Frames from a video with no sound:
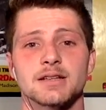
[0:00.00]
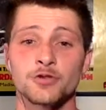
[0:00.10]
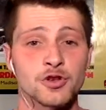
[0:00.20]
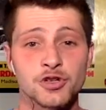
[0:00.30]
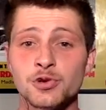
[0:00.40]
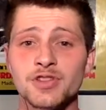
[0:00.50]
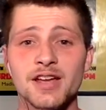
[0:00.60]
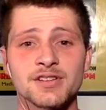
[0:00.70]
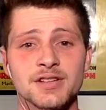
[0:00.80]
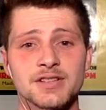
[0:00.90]
For the
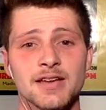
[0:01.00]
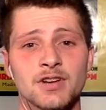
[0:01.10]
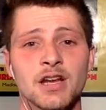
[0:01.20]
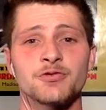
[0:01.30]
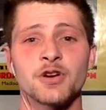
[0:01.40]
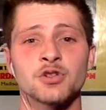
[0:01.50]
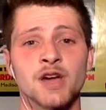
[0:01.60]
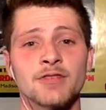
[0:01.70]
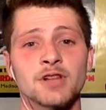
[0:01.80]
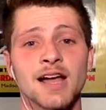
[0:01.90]
2007 NFL
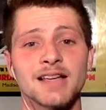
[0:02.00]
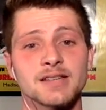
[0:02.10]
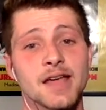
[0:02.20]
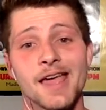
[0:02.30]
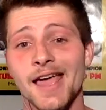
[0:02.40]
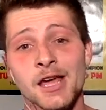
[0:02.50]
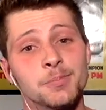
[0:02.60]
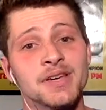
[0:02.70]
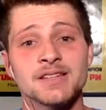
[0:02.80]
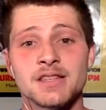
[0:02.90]
Draft class,
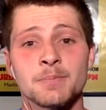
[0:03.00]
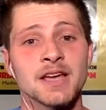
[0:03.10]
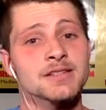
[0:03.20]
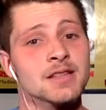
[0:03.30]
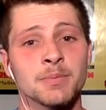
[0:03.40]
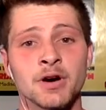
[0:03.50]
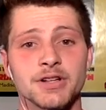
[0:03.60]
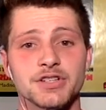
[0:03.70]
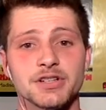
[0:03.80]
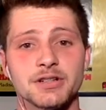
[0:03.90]
AP's the best of the
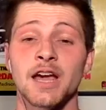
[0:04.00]
bunch.